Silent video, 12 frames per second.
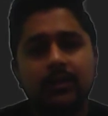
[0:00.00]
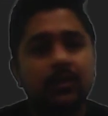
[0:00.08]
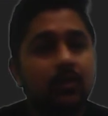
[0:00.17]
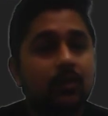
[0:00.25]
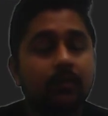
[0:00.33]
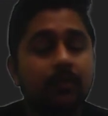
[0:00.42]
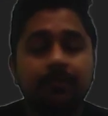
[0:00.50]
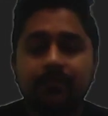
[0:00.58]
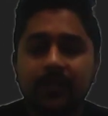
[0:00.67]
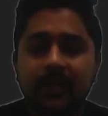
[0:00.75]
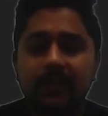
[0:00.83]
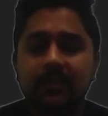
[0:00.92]
So
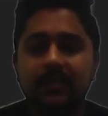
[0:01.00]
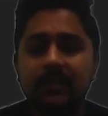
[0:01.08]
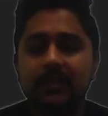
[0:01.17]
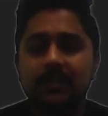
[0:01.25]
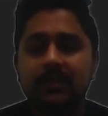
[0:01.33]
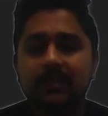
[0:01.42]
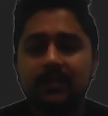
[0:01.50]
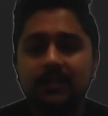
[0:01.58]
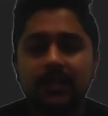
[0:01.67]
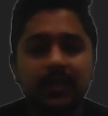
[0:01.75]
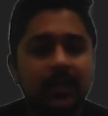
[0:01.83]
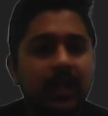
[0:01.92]
this is
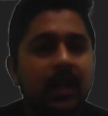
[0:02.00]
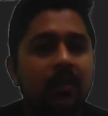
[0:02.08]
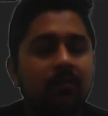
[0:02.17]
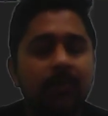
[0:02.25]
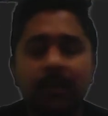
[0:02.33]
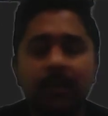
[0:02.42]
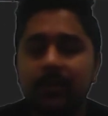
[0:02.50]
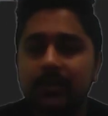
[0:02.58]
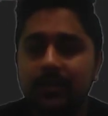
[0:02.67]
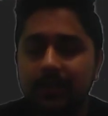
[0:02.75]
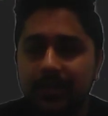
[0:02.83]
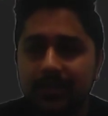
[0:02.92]
the end of my
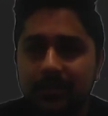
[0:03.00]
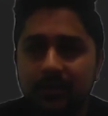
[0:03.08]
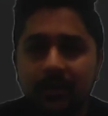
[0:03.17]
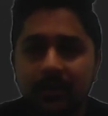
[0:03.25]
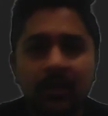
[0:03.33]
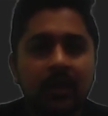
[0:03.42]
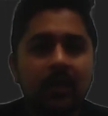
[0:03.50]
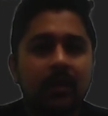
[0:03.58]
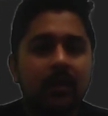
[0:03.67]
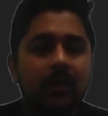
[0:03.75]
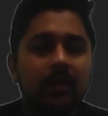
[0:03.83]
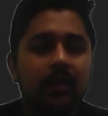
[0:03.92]
presentation,
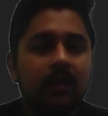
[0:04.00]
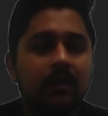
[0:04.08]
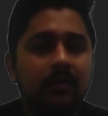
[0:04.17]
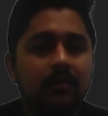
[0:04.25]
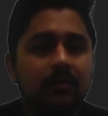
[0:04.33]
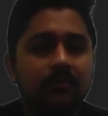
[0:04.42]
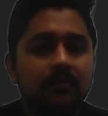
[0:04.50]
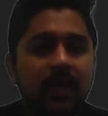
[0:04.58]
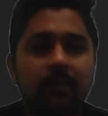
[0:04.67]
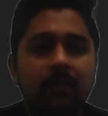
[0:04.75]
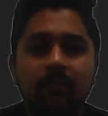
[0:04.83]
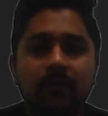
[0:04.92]
and
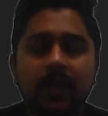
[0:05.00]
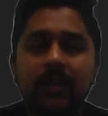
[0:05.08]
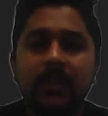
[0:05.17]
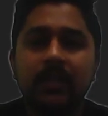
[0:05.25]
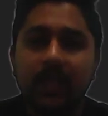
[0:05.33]
I'm very